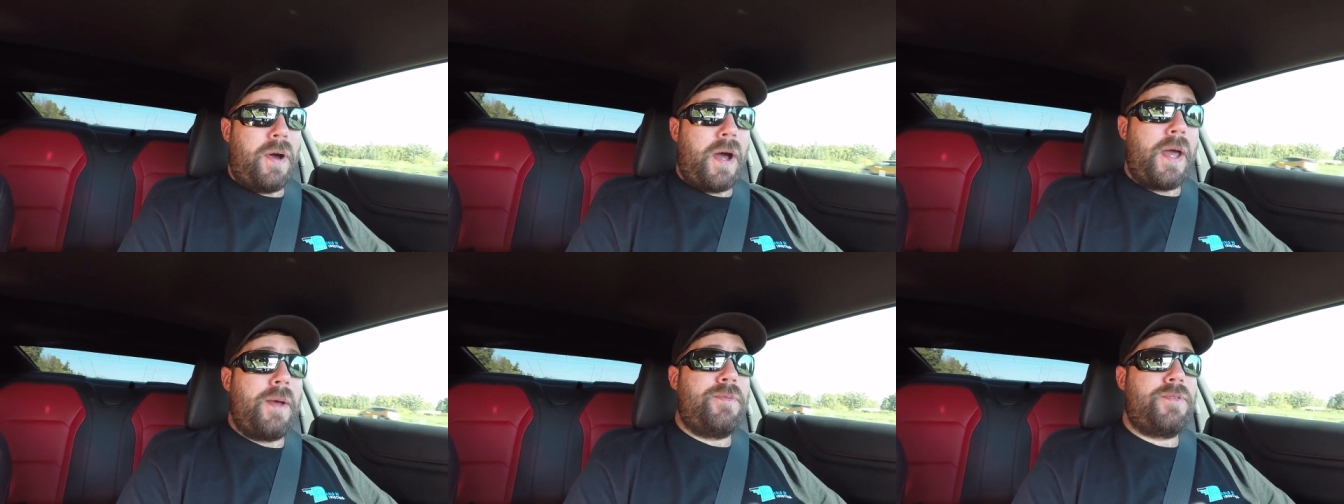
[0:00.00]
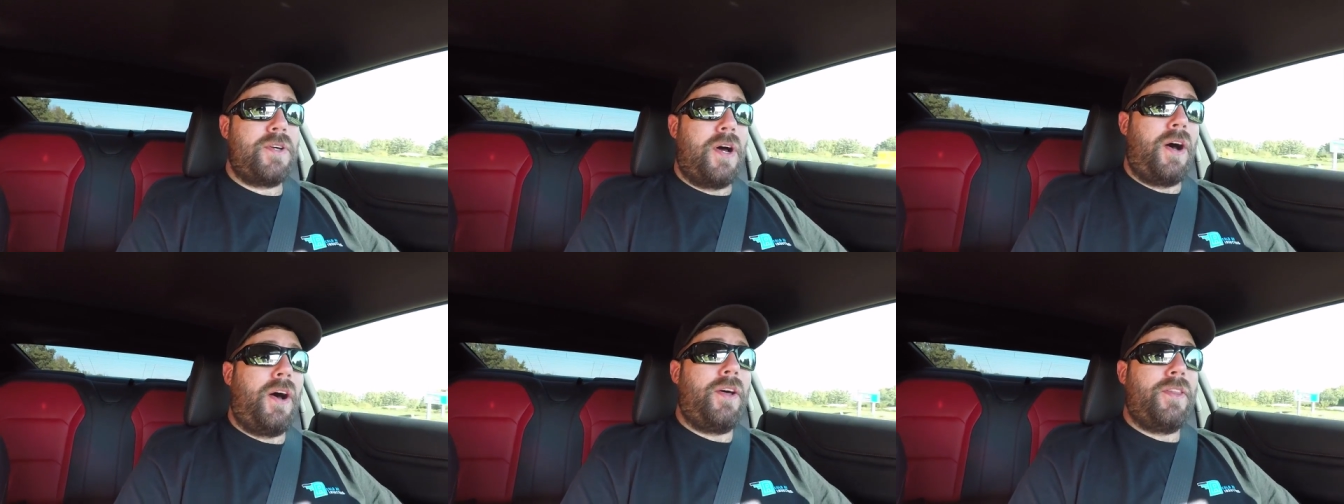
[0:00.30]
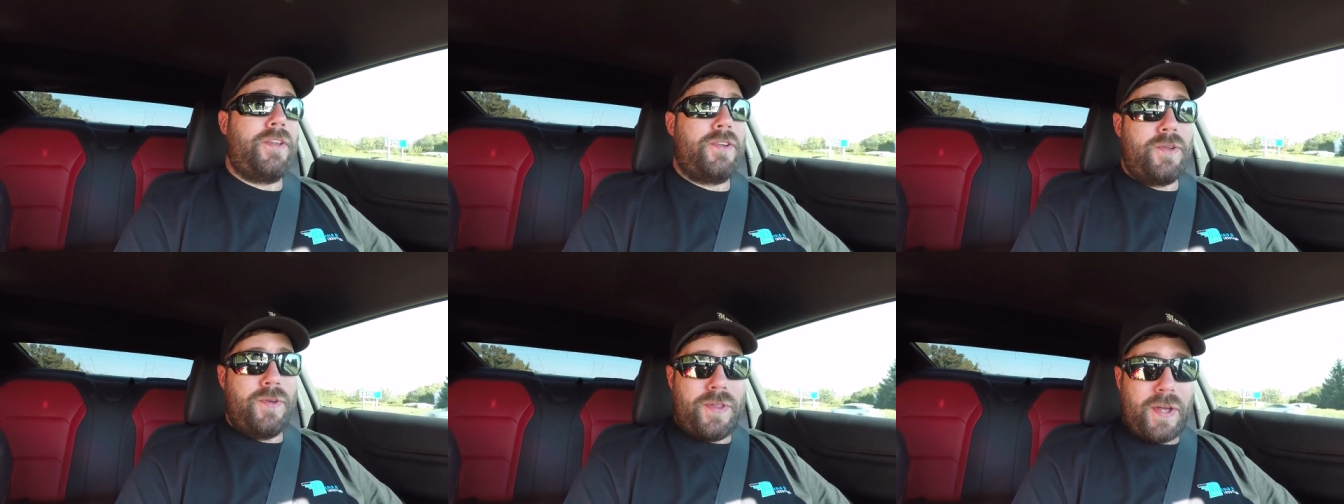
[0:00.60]
pipes
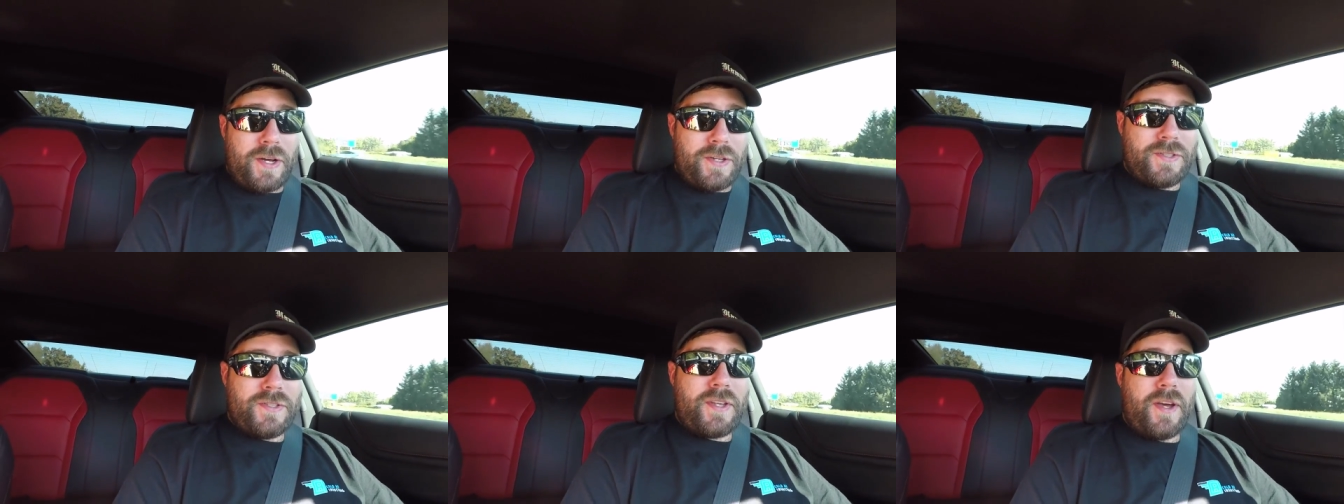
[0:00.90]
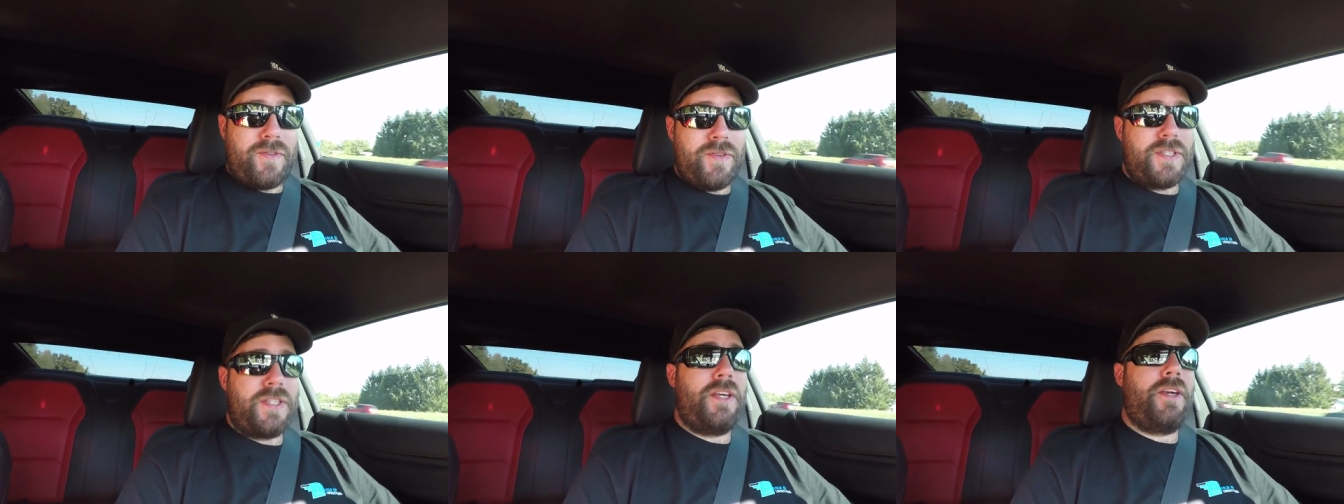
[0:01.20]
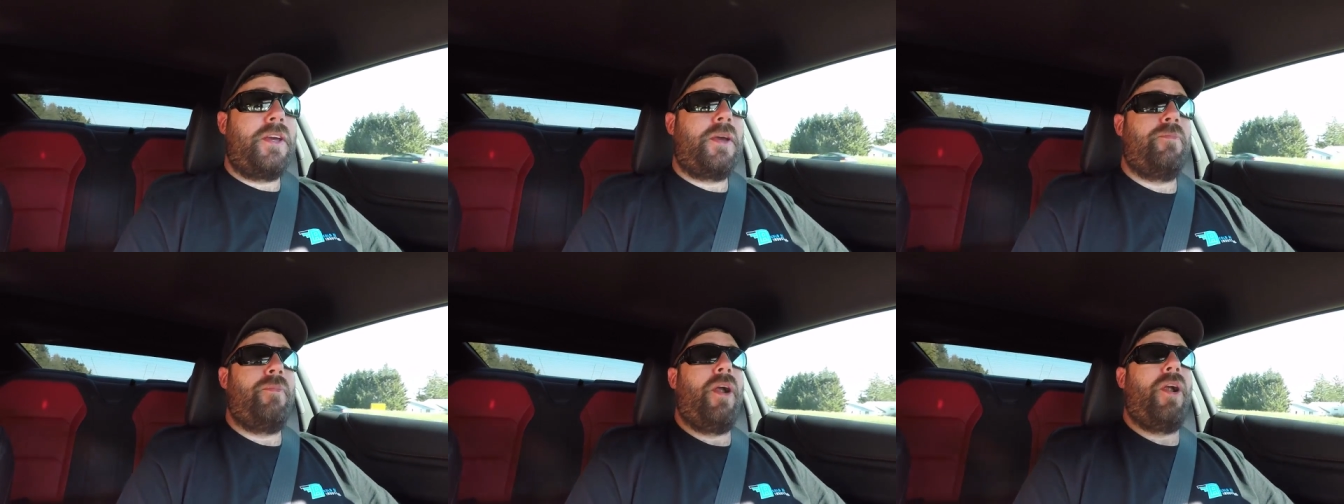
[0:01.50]
on the
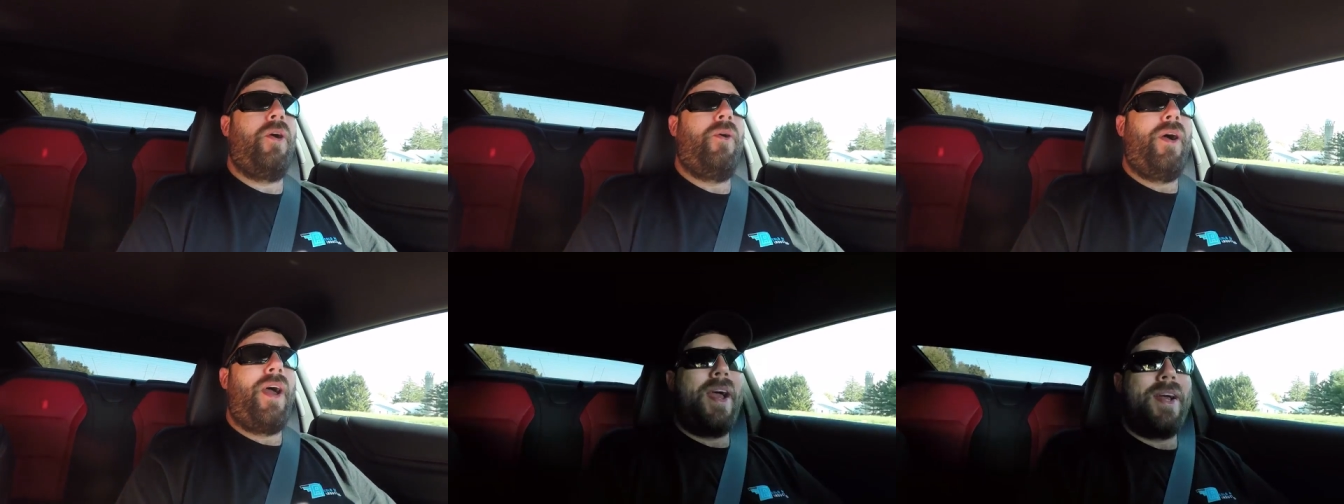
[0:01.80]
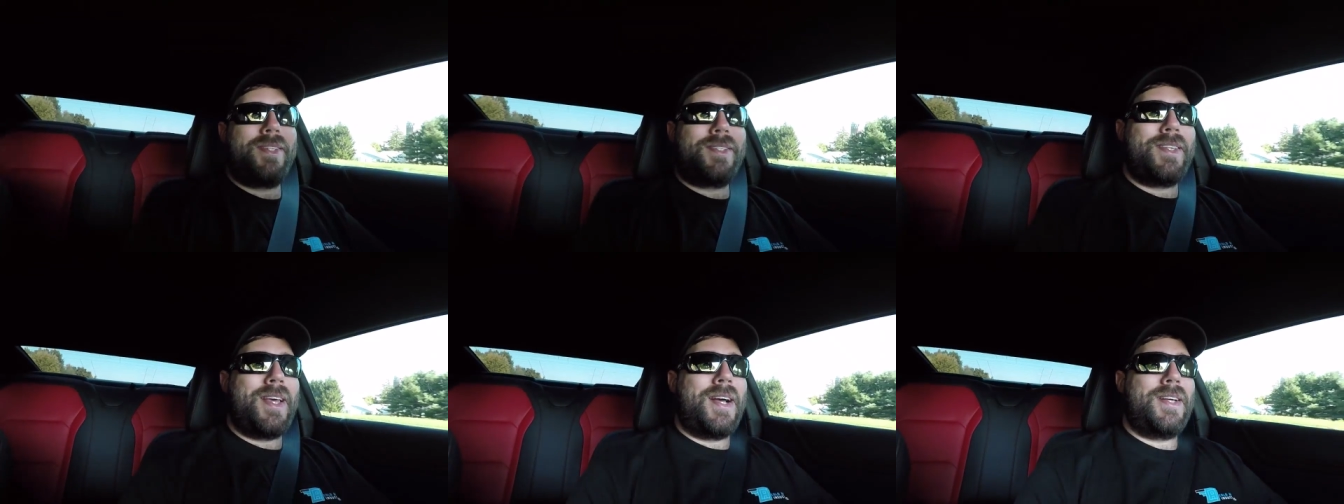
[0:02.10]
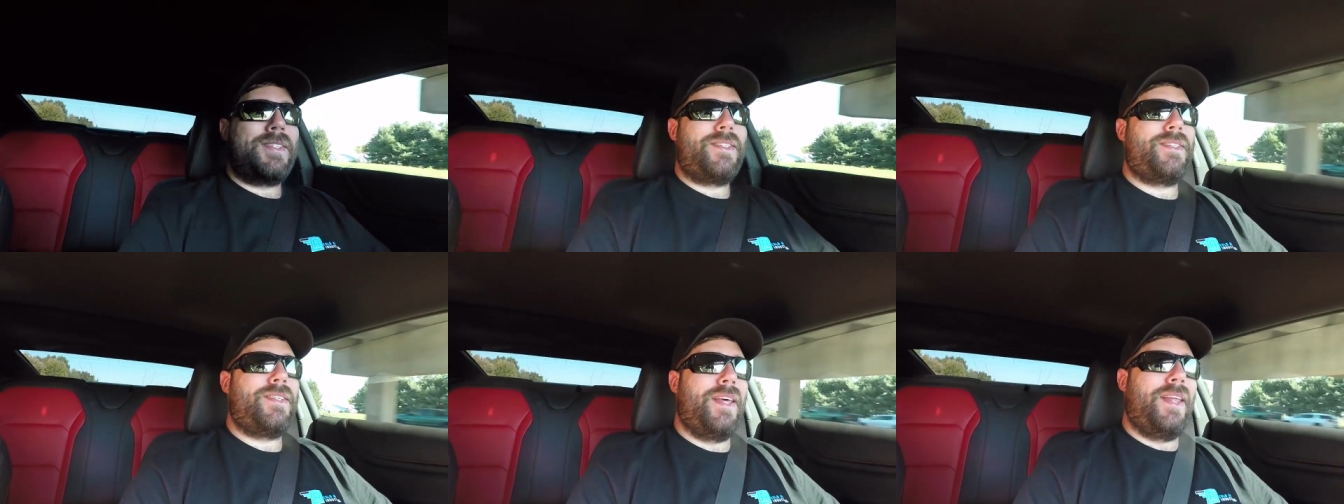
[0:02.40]
2017 Camaro
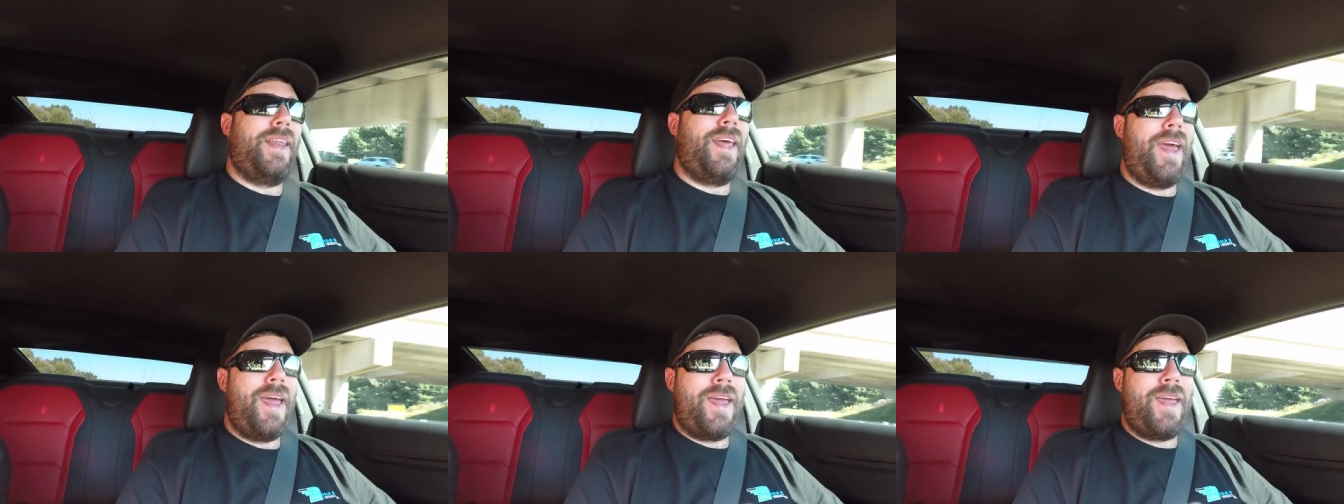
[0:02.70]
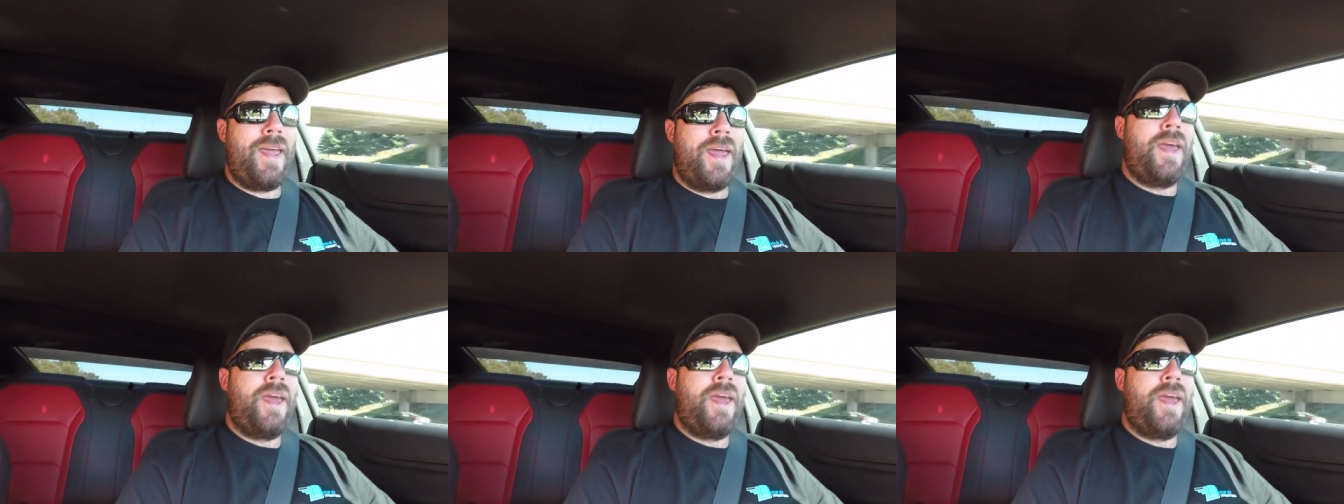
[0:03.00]
SS today.